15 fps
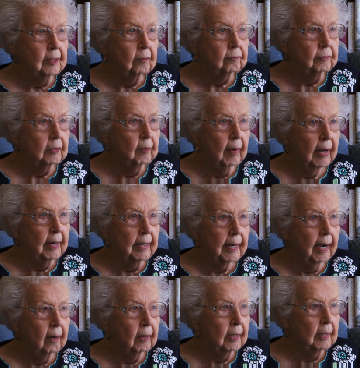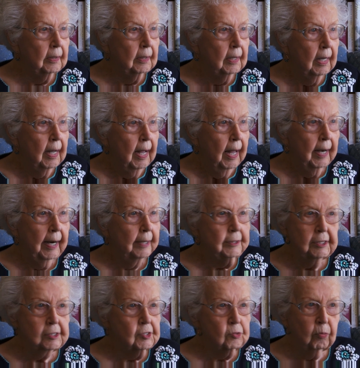there for about an hour, and I
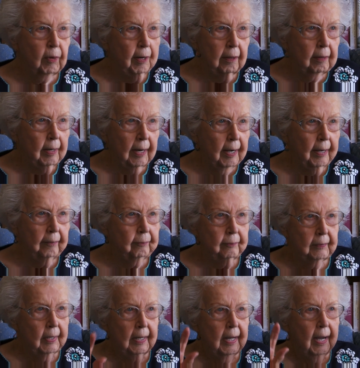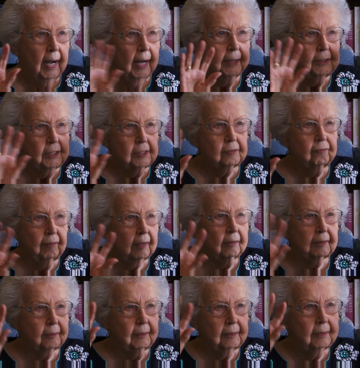just swear, I, I just
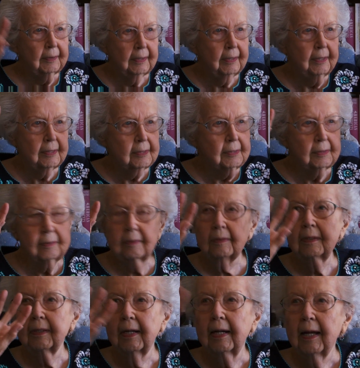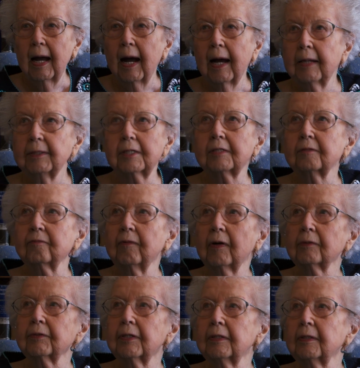felt that his, I just
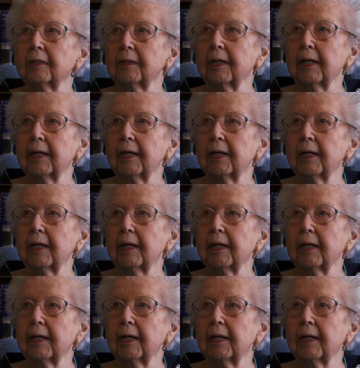felt that